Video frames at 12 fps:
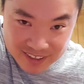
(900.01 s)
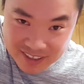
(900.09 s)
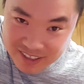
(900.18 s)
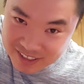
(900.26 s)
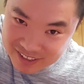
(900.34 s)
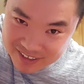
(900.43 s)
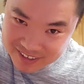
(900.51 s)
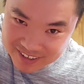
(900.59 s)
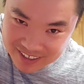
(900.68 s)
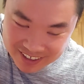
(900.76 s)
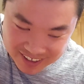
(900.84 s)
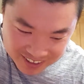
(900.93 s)
clean
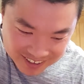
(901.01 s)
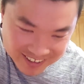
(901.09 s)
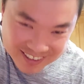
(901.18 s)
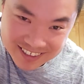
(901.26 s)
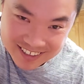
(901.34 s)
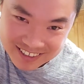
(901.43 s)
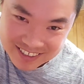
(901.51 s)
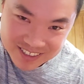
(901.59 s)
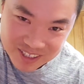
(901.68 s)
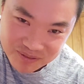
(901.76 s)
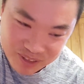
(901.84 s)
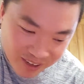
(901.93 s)
the
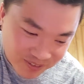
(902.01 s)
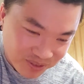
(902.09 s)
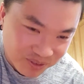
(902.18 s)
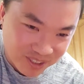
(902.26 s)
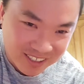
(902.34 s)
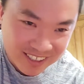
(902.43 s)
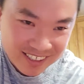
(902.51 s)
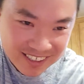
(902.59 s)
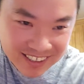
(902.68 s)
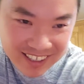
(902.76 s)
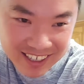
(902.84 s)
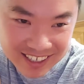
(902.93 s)
stuff afterward. I